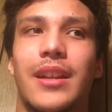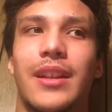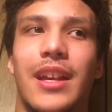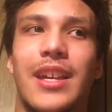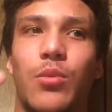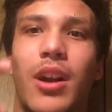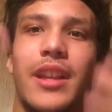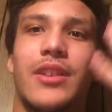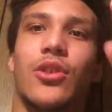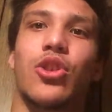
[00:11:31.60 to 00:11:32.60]
like, he's
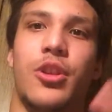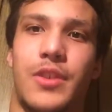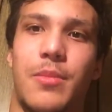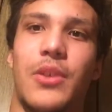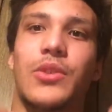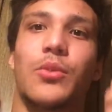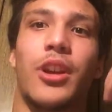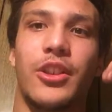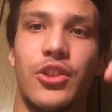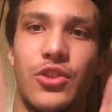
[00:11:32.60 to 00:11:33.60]
wanting to learn spells, he's
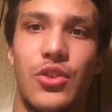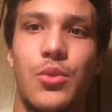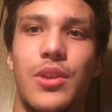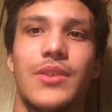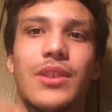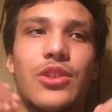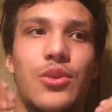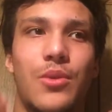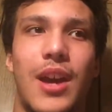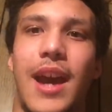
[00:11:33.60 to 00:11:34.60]
wanting to do this and
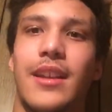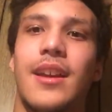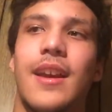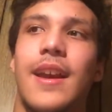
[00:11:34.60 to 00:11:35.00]
do that,